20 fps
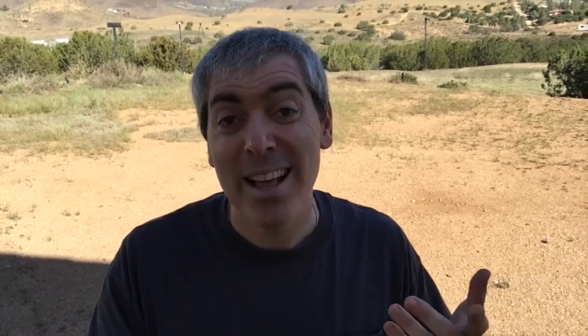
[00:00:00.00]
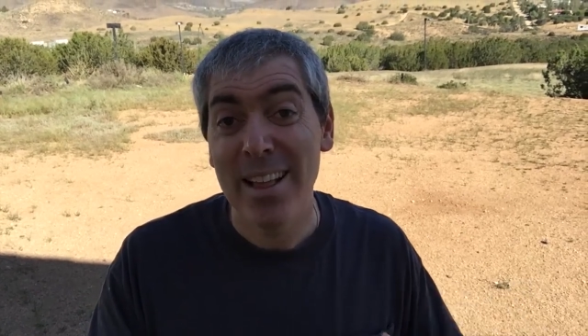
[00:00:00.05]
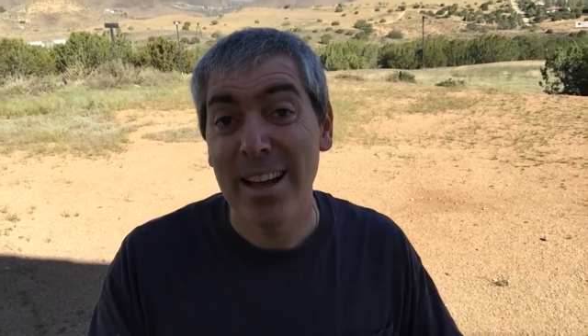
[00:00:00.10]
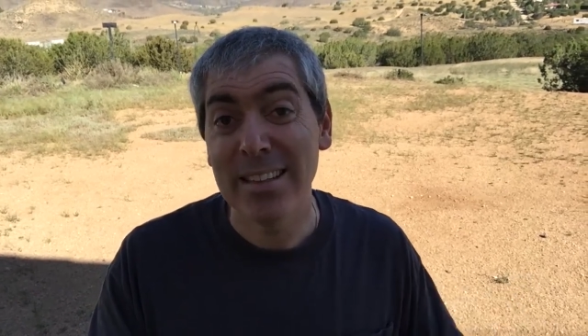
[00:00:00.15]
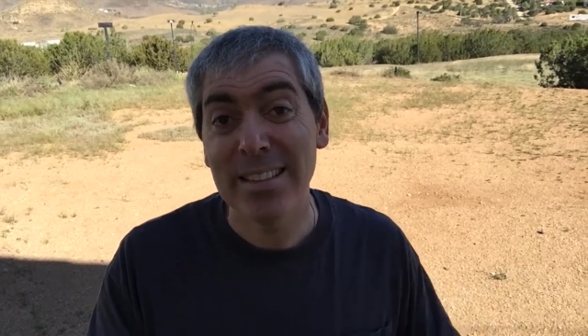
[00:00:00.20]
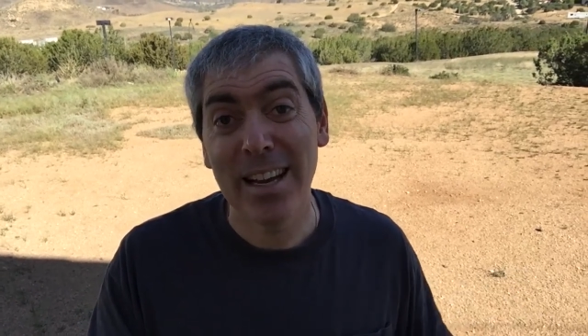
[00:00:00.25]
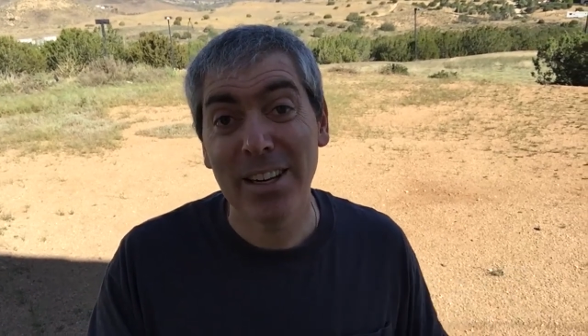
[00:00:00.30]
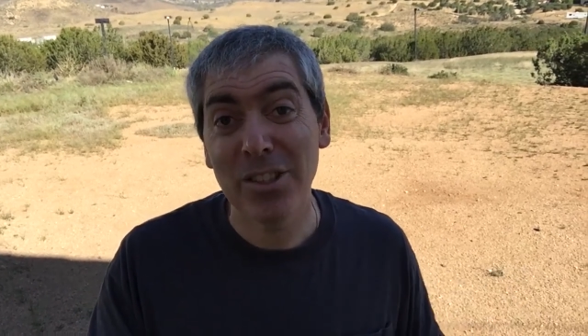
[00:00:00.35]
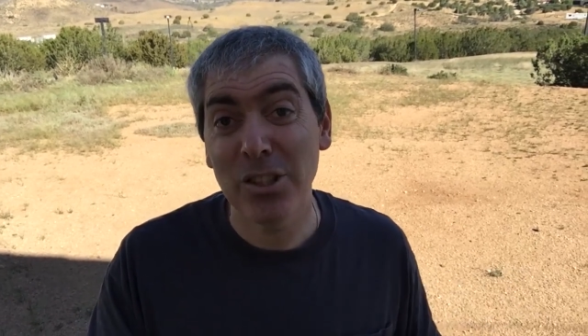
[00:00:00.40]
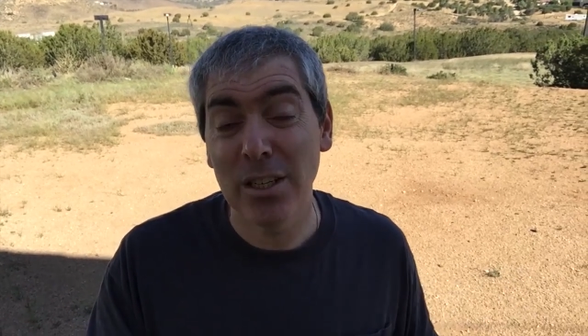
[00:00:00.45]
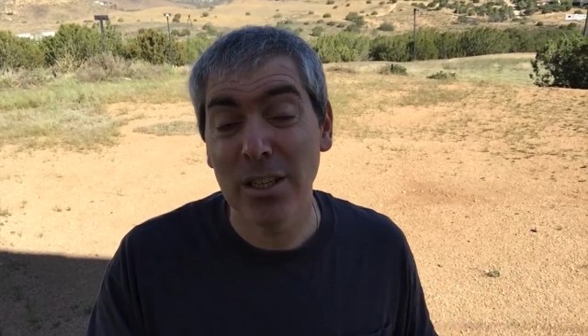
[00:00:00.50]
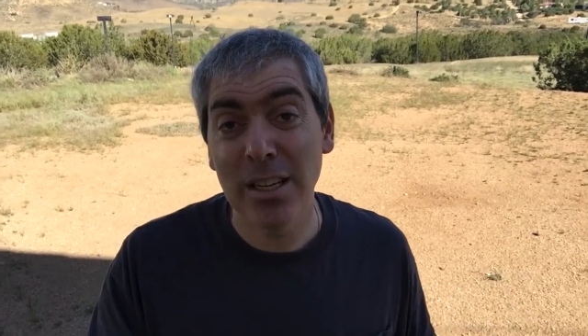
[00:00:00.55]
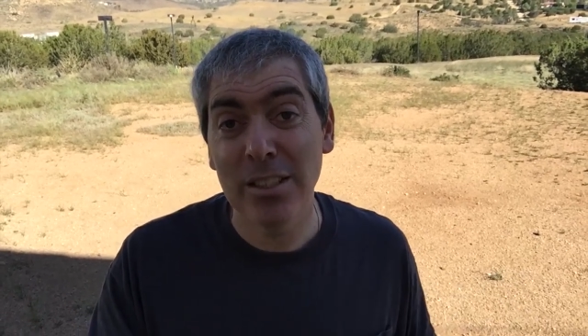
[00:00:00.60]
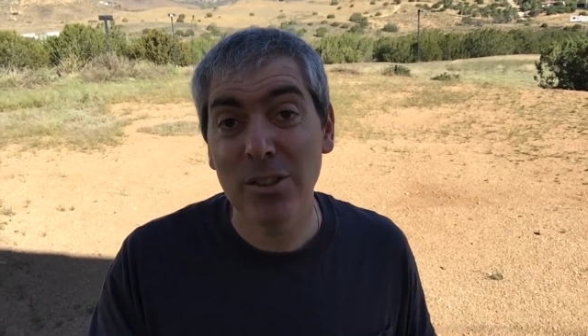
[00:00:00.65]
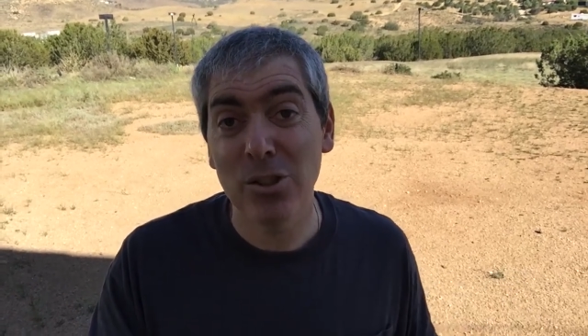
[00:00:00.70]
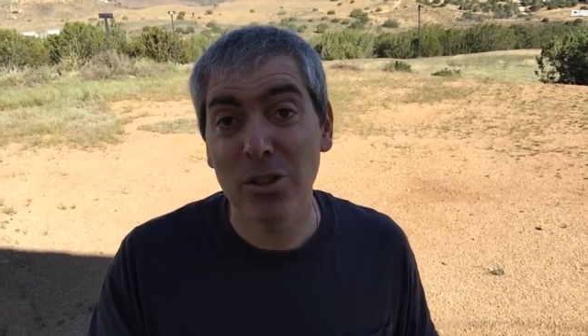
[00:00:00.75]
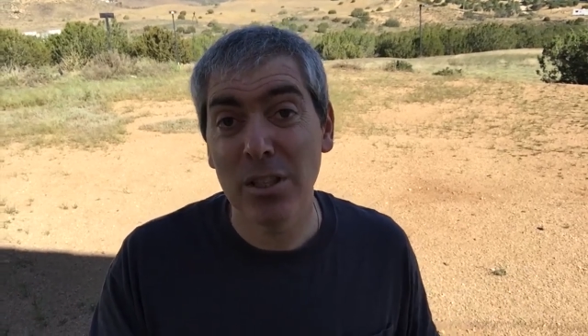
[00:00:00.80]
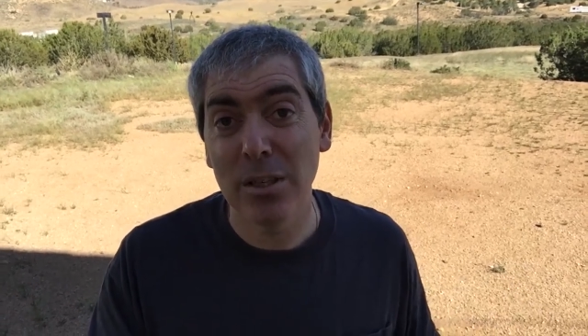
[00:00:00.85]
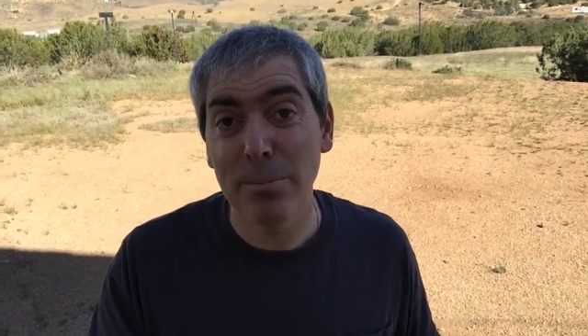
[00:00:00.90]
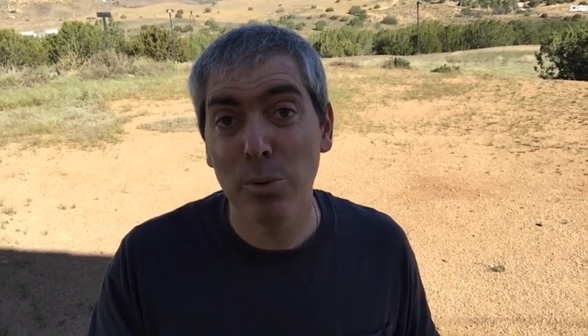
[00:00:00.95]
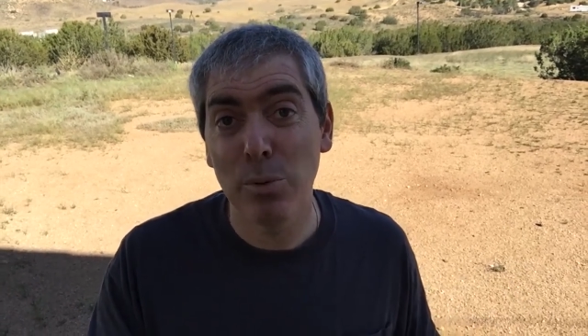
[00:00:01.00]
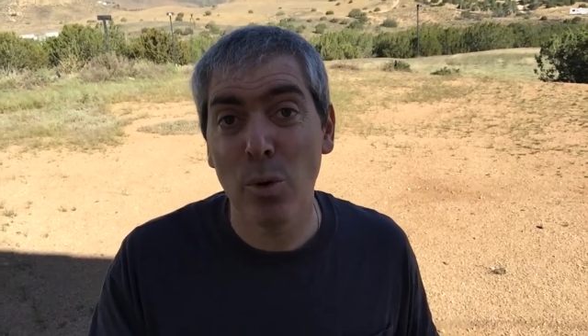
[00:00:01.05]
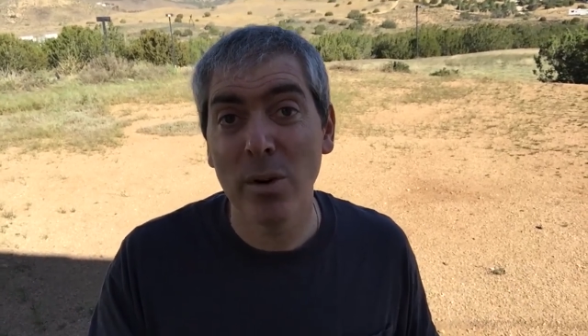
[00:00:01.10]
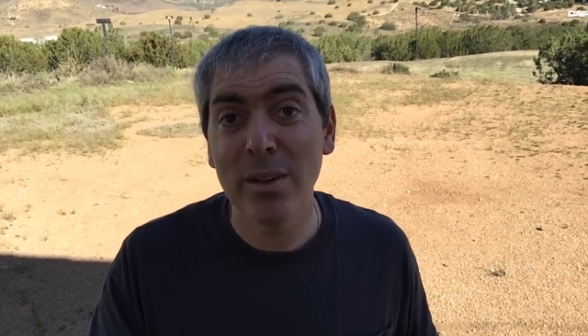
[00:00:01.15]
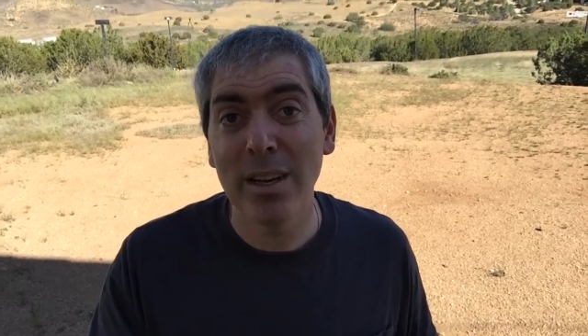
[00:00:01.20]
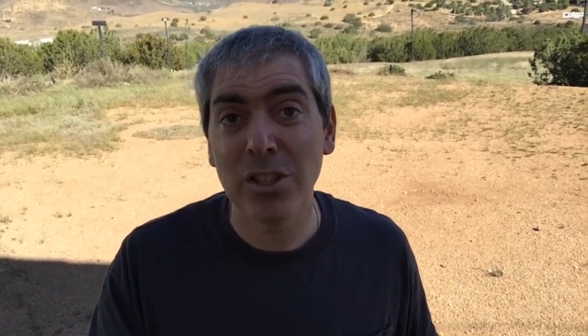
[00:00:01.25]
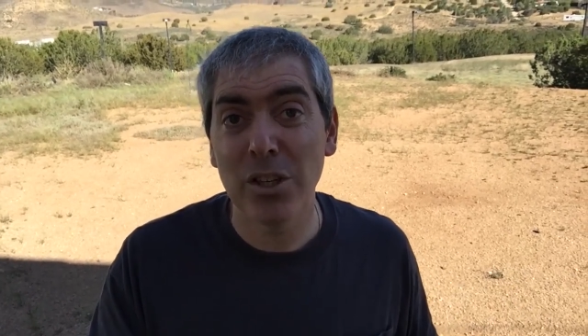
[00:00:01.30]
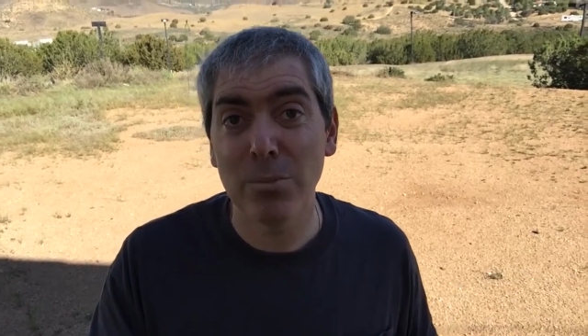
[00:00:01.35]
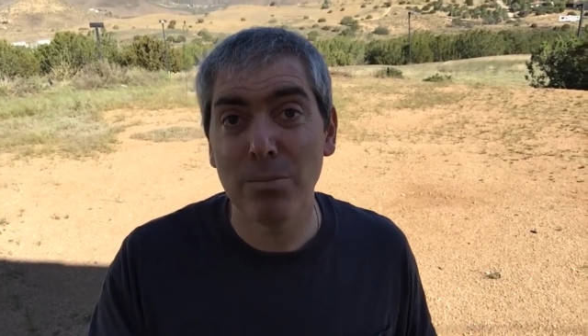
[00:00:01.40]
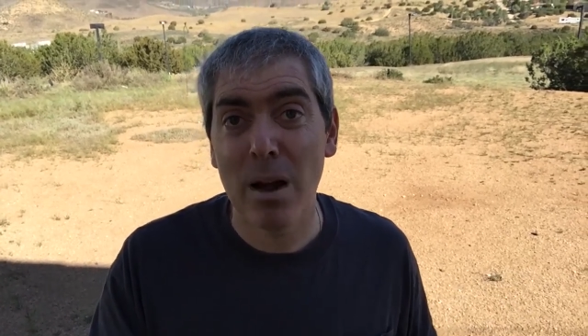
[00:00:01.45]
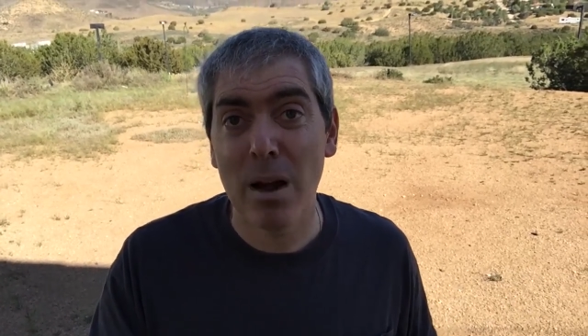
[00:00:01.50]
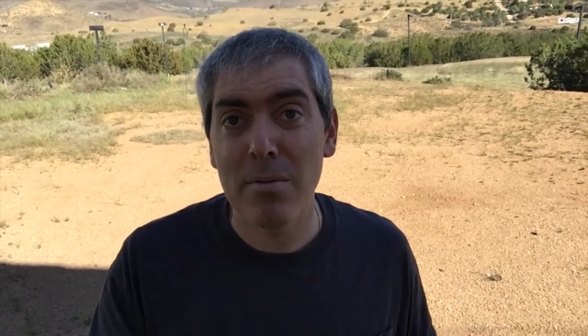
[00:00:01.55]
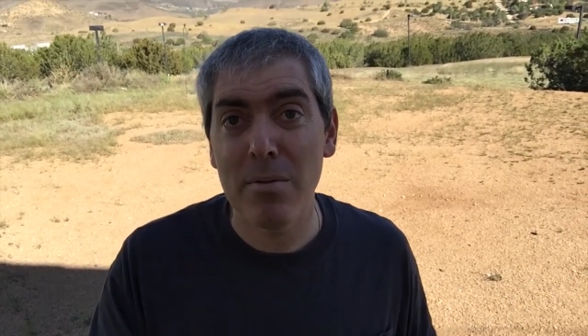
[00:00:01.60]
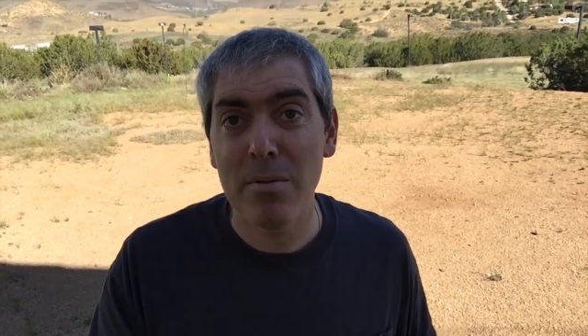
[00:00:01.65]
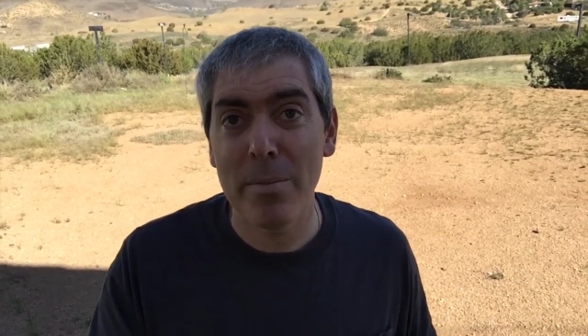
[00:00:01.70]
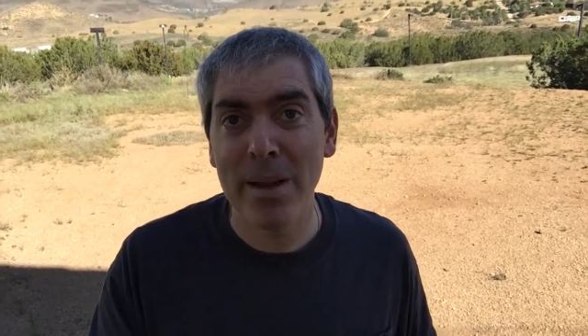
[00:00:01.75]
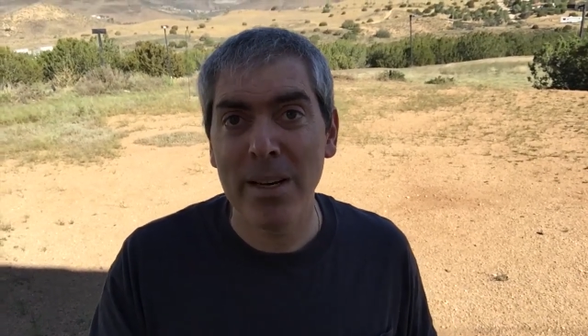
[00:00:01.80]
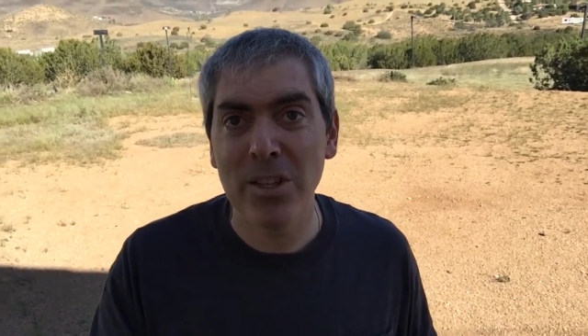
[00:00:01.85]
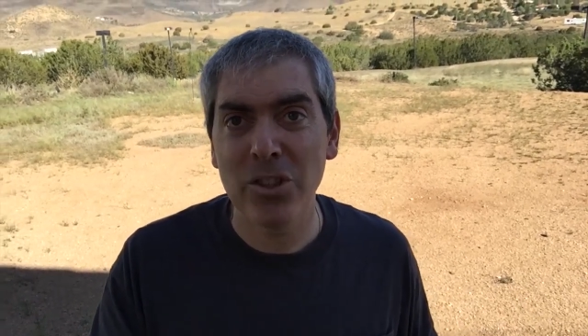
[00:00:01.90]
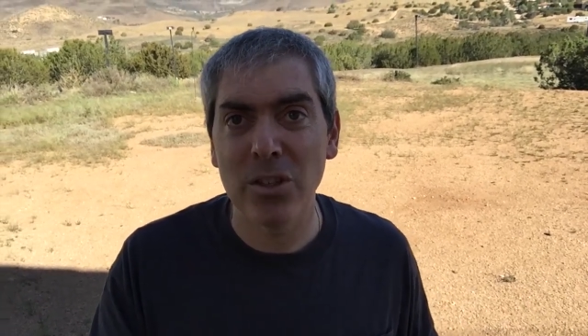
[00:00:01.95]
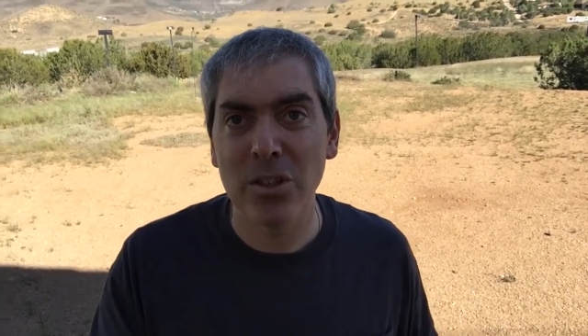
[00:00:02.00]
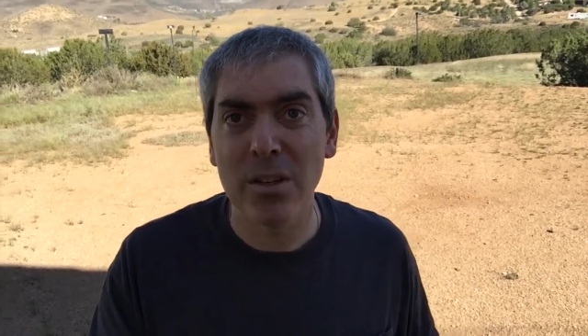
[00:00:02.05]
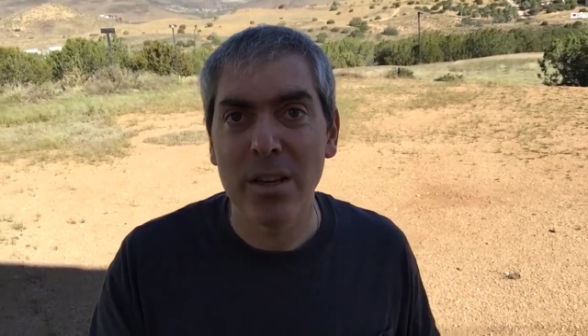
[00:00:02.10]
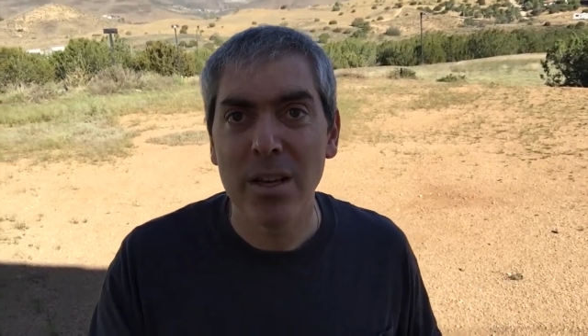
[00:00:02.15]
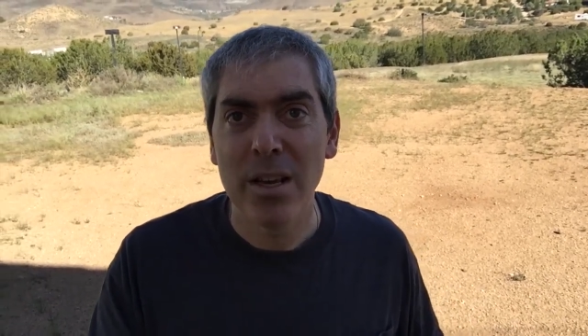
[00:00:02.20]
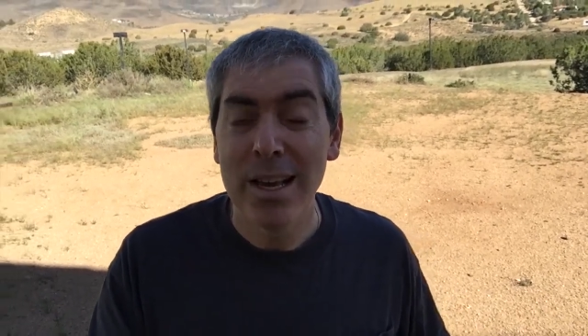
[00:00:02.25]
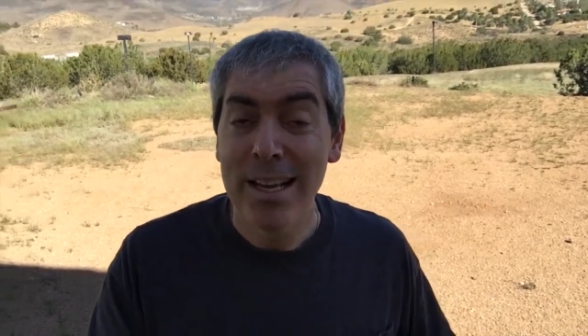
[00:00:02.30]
That's actually an interesting point I should probably mention.